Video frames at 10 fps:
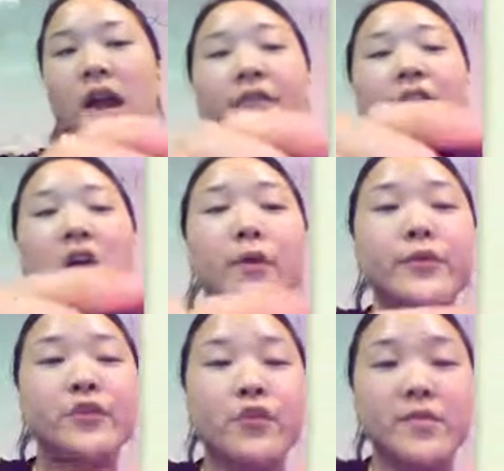If it
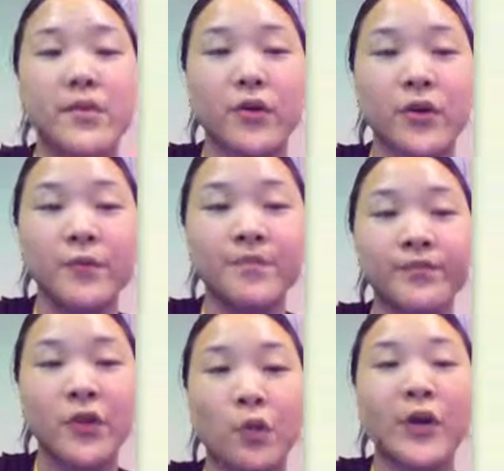helps you remember,
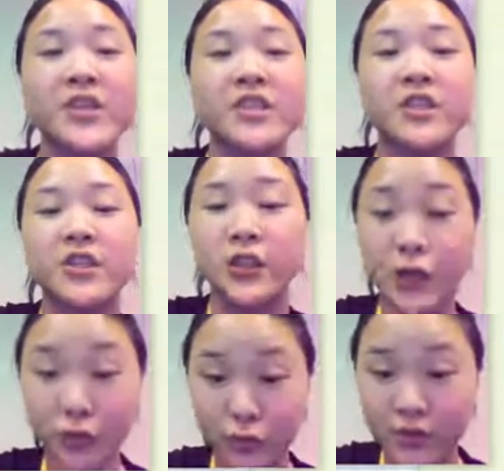we just
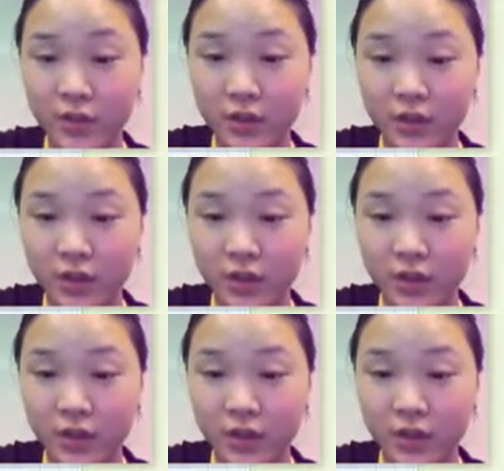used